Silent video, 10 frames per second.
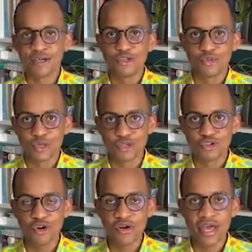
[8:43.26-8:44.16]
to a
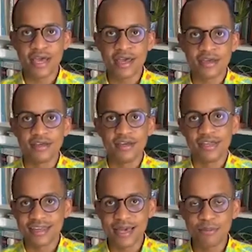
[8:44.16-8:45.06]
strong A
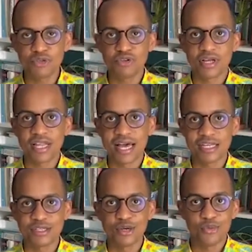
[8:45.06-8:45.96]
in chemistry
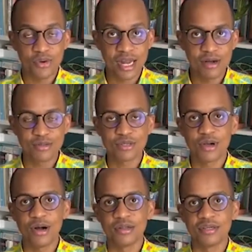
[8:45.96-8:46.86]
class when I was in
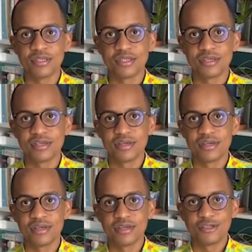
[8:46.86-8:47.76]
college.
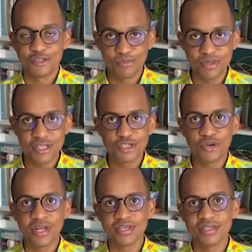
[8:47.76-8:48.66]
So please
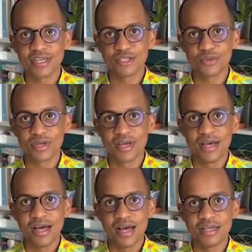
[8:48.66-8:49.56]
join us next week
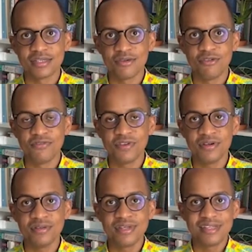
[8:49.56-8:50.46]
as I
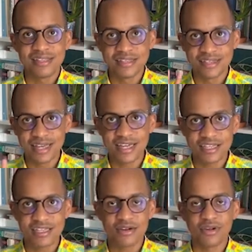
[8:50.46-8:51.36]
reveal the second
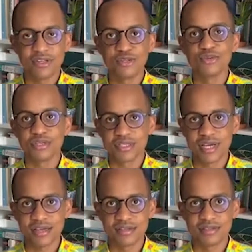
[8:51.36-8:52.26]
secret to
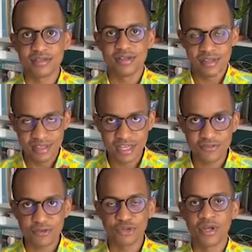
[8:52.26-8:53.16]
success. Thanks
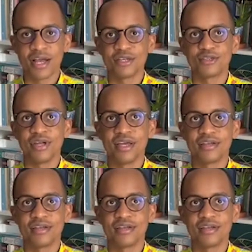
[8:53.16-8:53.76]
for joining us today.